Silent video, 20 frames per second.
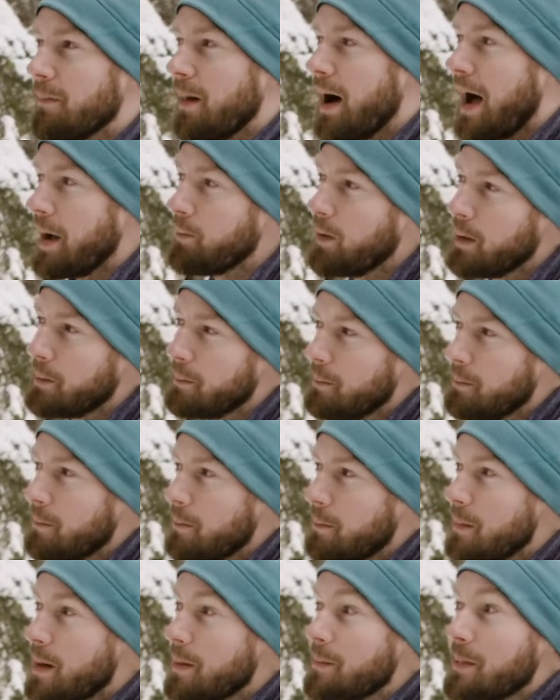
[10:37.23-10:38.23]
I want
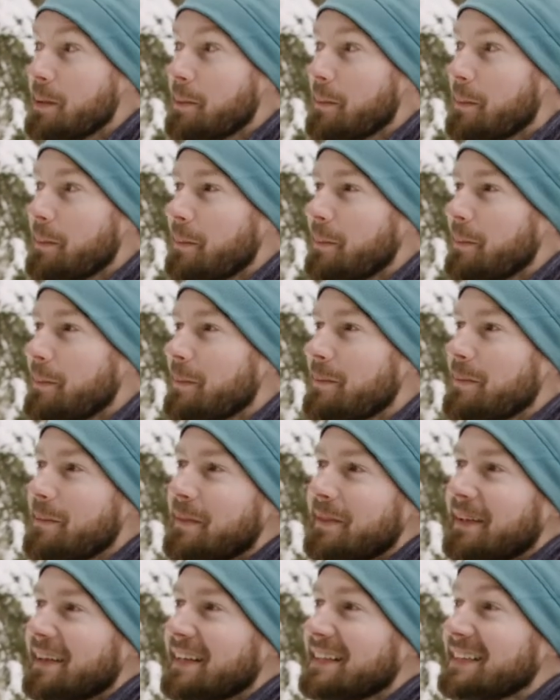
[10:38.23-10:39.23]
maybe
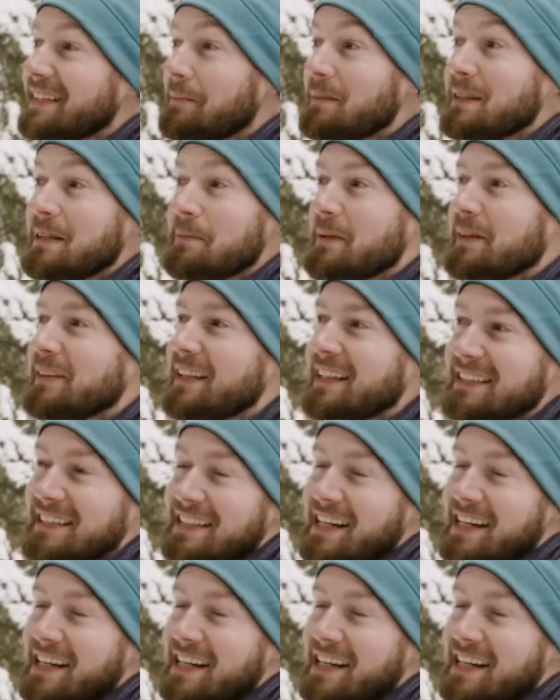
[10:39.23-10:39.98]
some of the buildings that